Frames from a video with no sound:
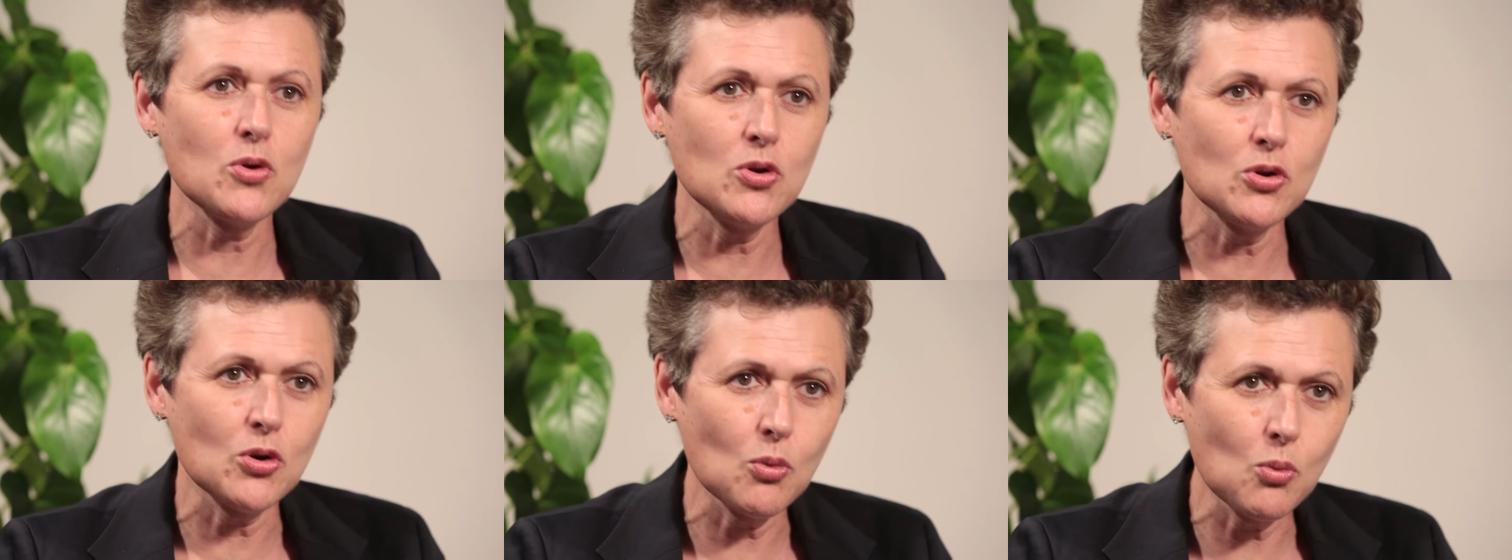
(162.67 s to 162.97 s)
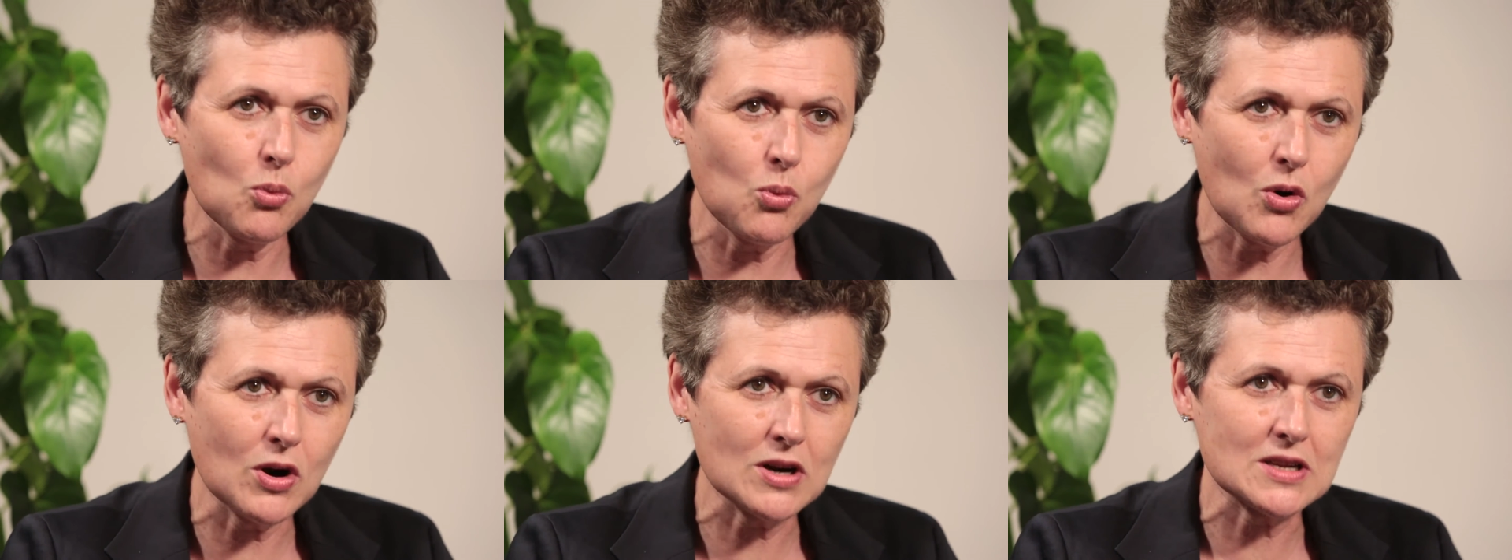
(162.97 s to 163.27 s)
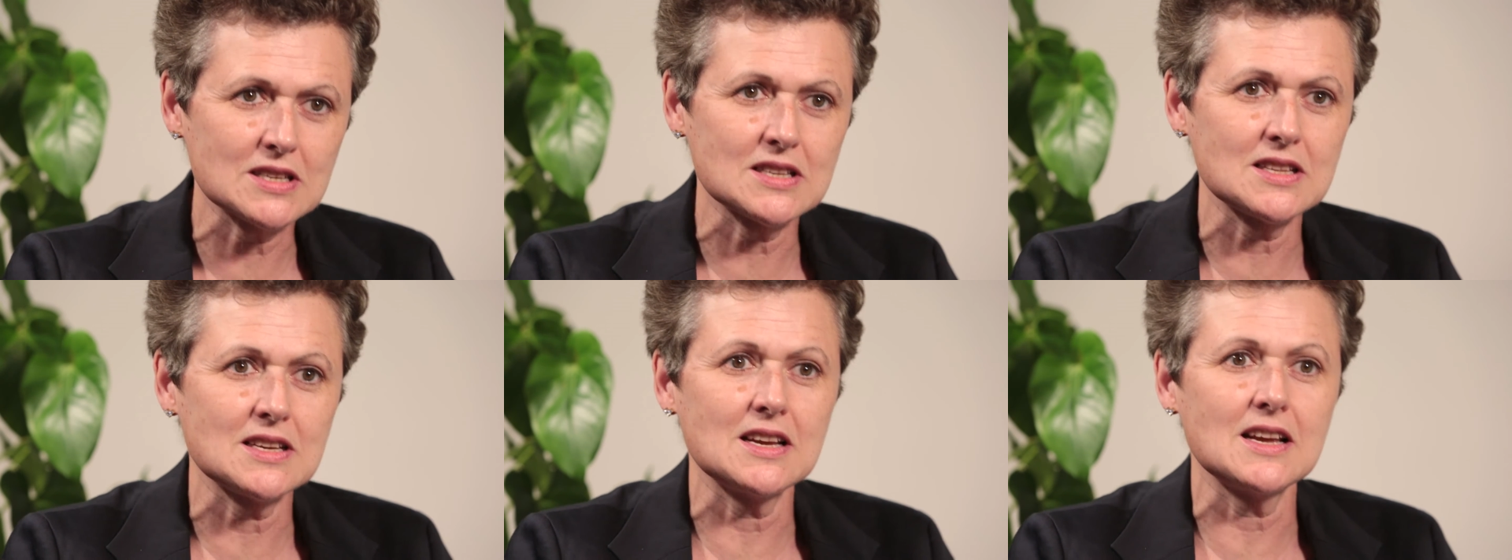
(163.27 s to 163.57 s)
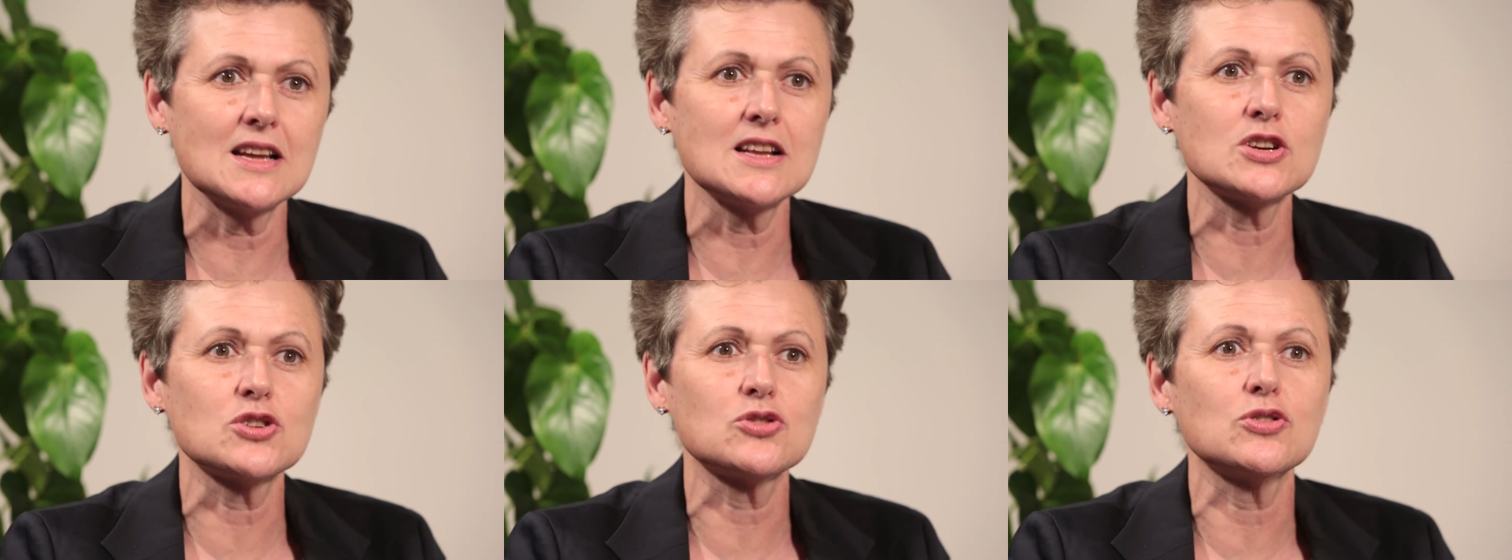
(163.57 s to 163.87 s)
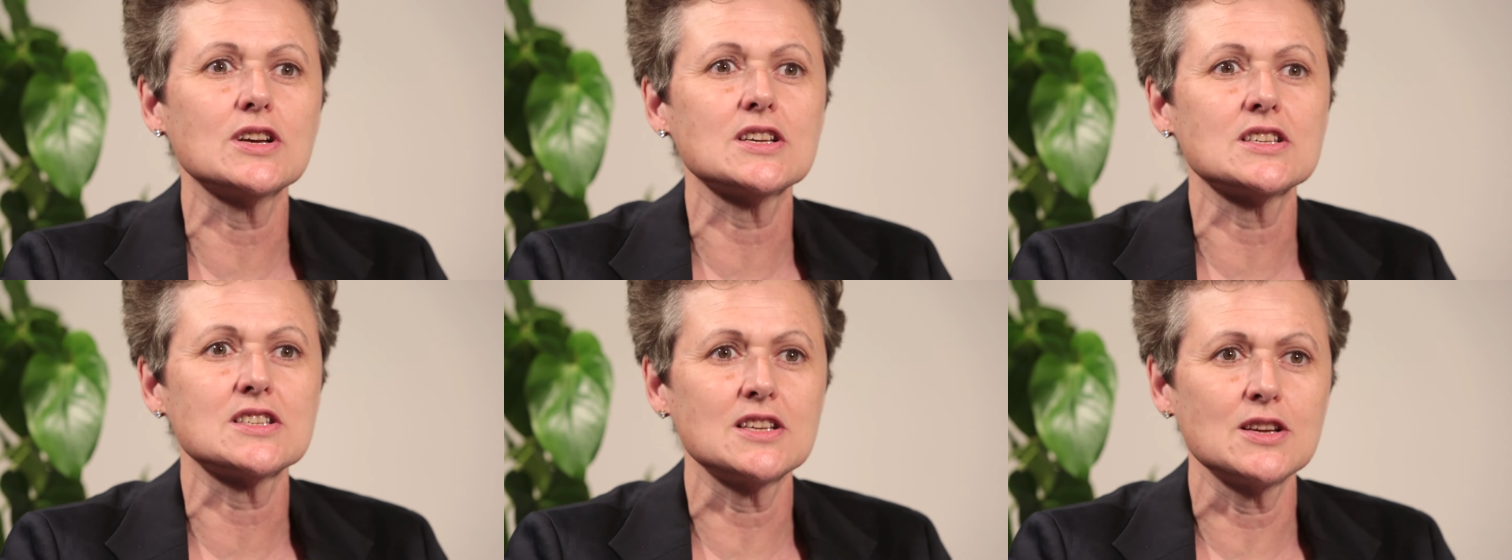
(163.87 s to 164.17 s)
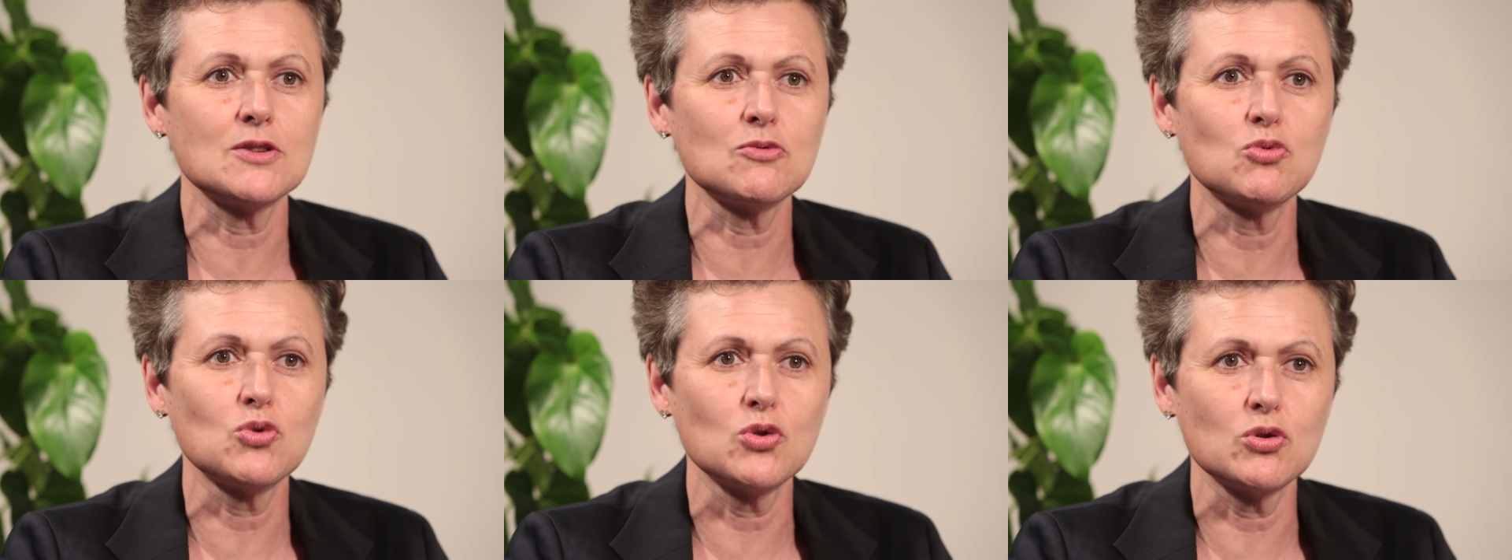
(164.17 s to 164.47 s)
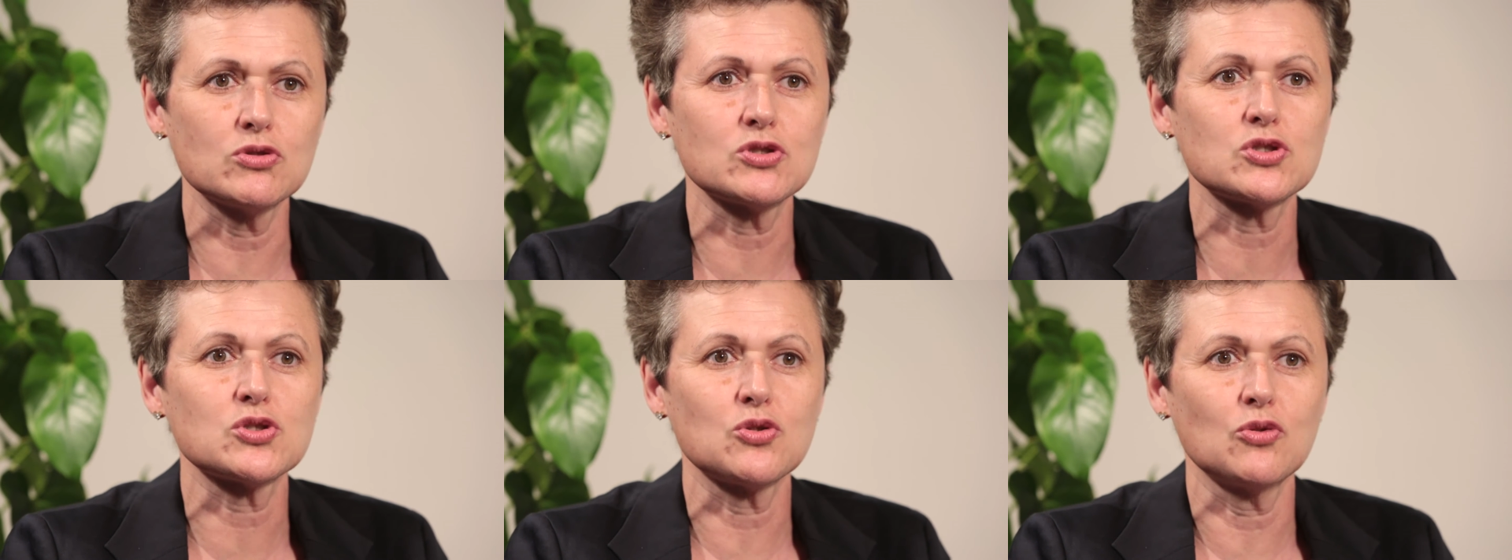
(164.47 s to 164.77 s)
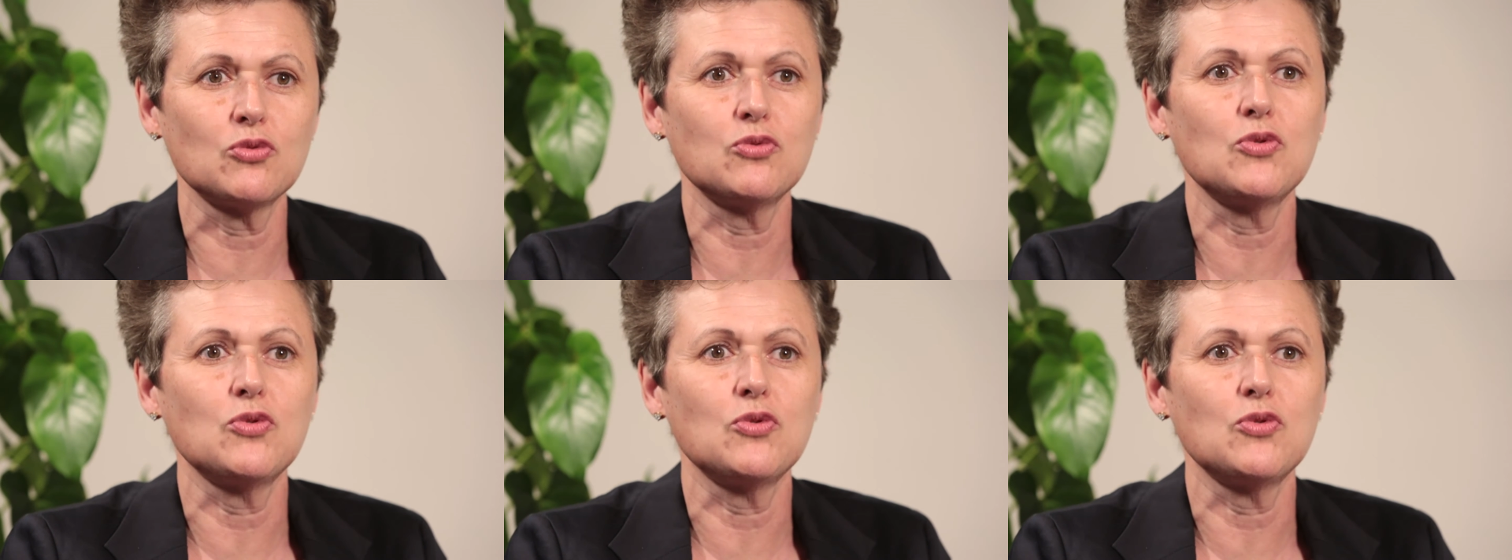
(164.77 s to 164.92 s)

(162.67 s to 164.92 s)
you know, what's the interesting routes to